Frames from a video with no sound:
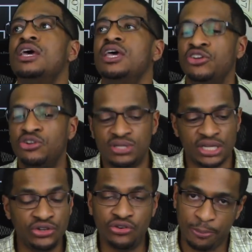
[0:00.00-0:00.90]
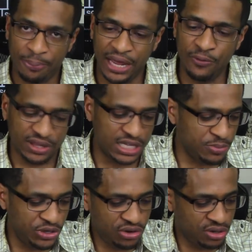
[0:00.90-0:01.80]
you know what I'm saying, you're gonna play with them.
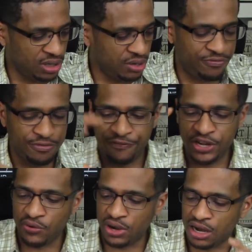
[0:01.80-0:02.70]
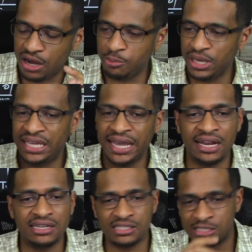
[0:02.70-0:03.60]
You're gonna figure out all the
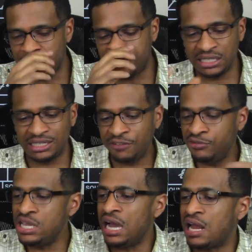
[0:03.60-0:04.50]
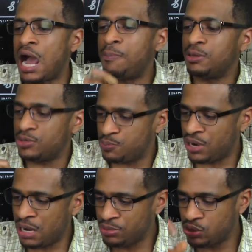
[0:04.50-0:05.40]
mechanics and stuff like that. If you had an Optimus
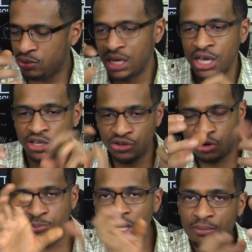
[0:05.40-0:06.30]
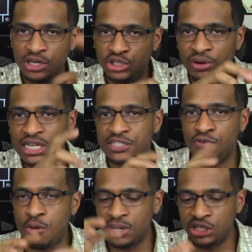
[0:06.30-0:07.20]
Prime toy, you're gonna be able to
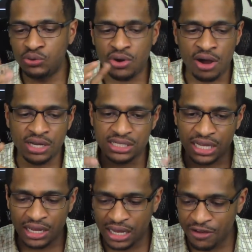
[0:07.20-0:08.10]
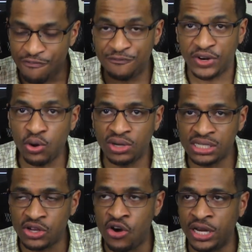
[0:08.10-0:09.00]
transform and do all this and, and focus
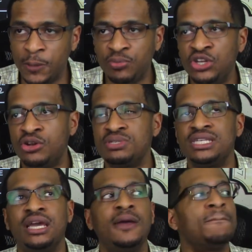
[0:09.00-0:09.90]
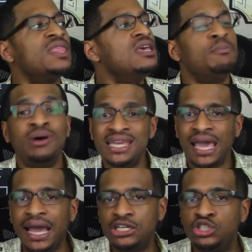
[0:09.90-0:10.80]
on it. You know what I'm saying? But he
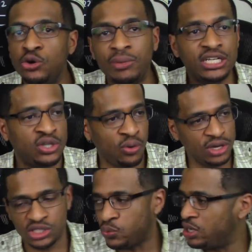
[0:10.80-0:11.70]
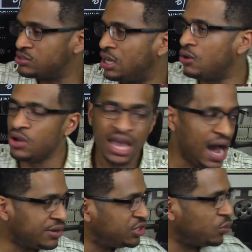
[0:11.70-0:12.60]
had too many toys to where he's like, oh, I
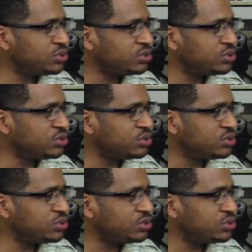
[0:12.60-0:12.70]
don't know what to